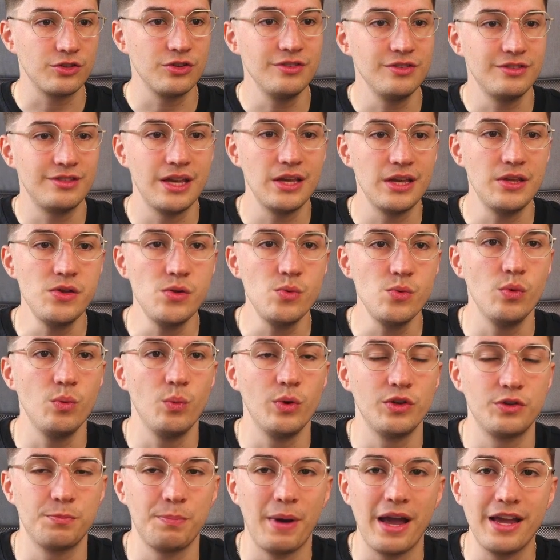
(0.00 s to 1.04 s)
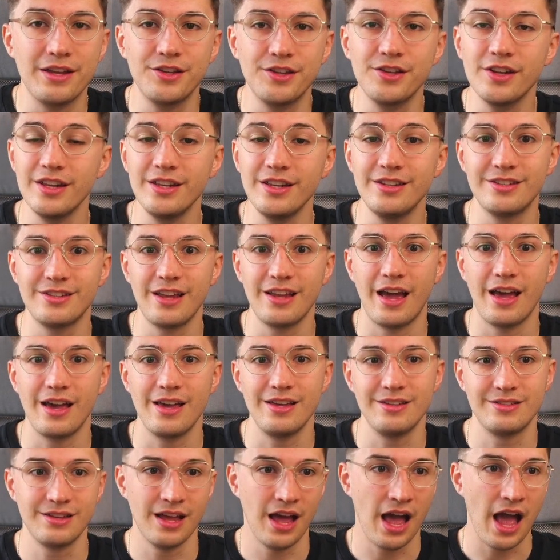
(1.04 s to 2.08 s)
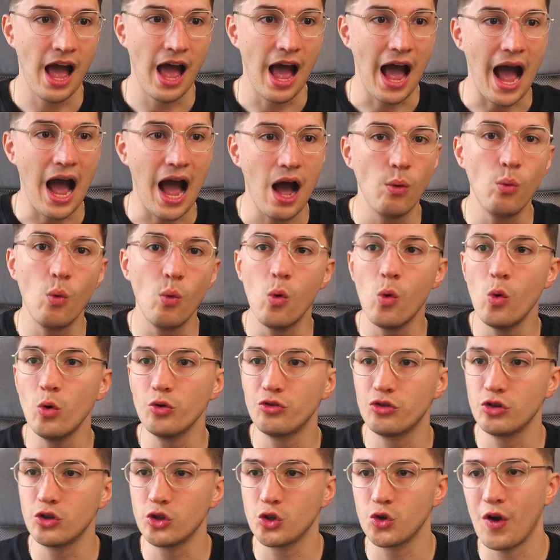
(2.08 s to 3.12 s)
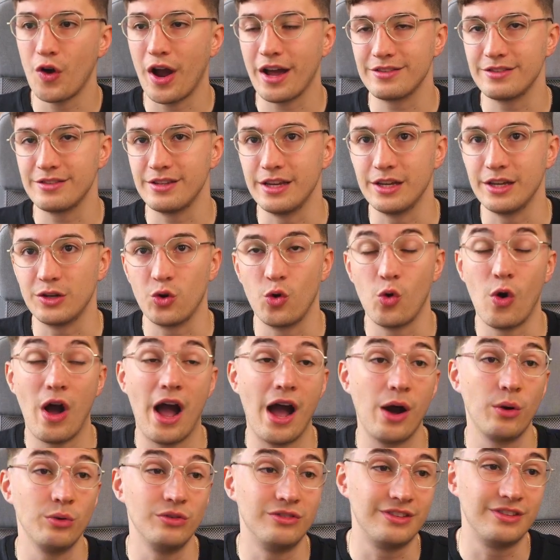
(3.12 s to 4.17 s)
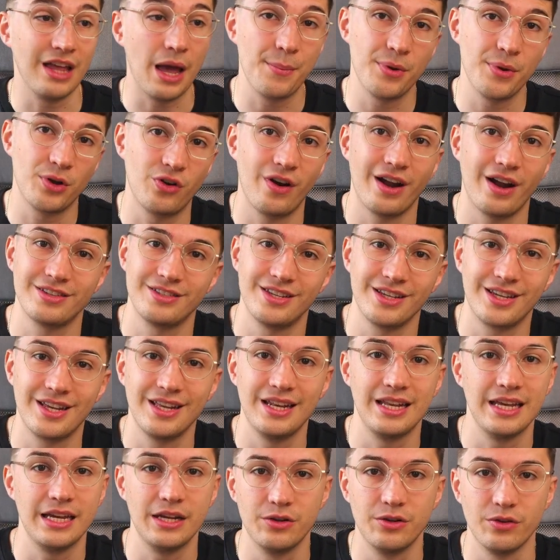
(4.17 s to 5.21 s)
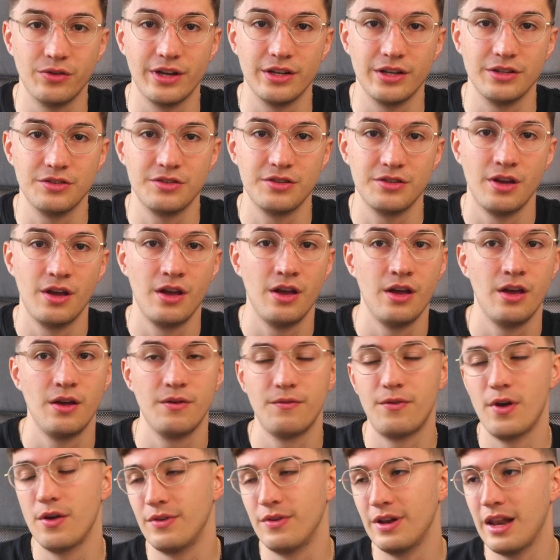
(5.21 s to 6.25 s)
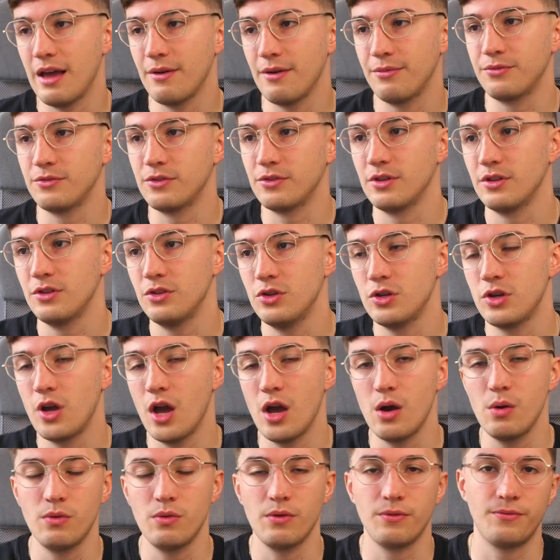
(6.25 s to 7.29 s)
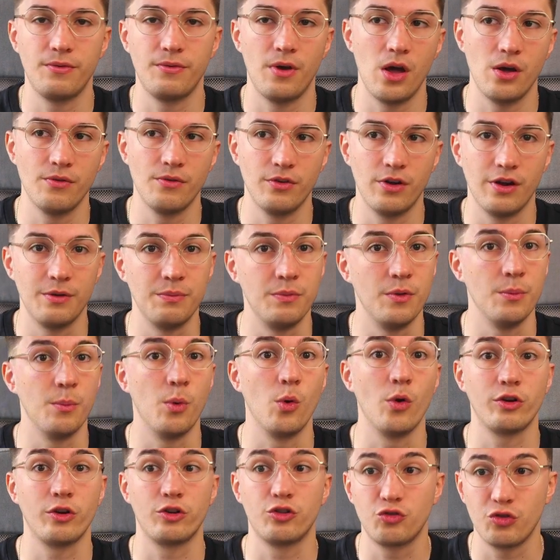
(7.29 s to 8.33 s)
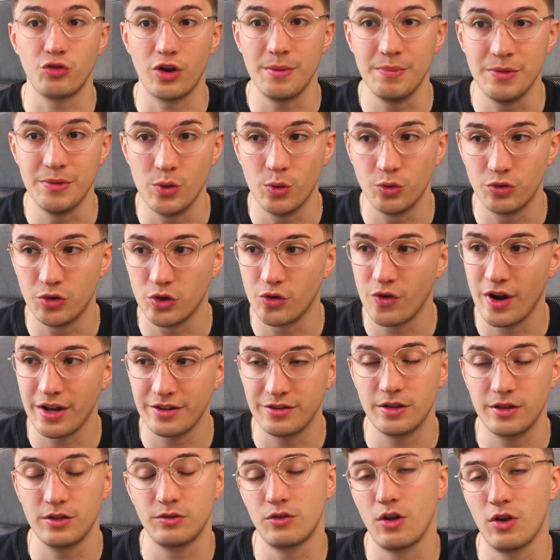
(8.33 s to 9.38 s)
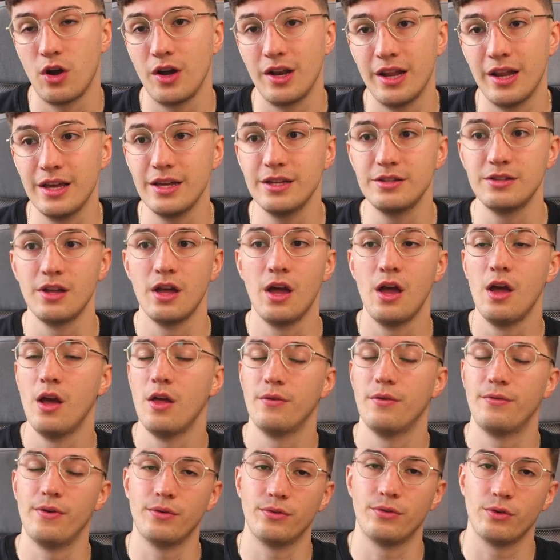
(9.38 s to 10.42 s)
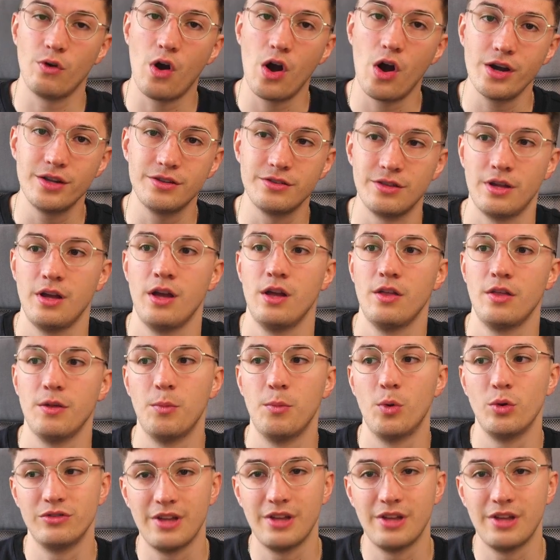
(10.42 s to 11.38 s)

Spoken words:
continuum which basically says how autocratic or how democratic a leader is. Further left you go, the further and the more extreme the autocratic style is. Further right, the more